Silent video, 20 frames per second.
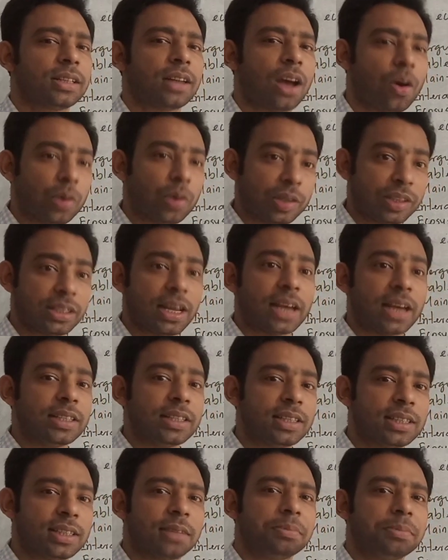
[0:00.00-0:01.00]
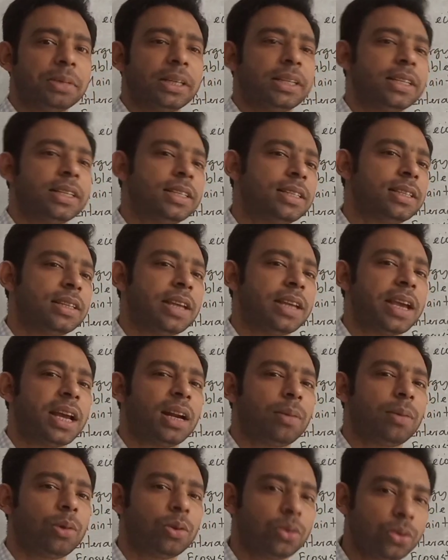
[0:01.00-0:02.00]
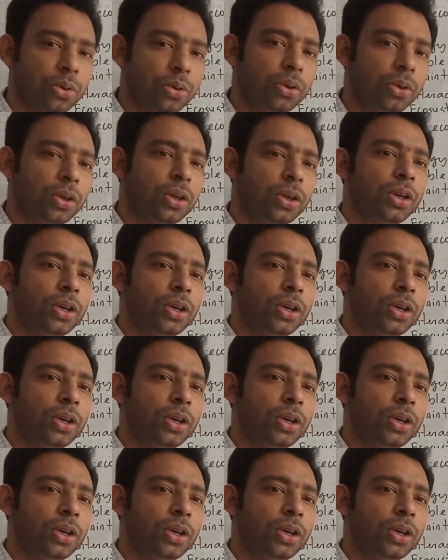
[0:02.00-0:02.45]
our science subject is near about to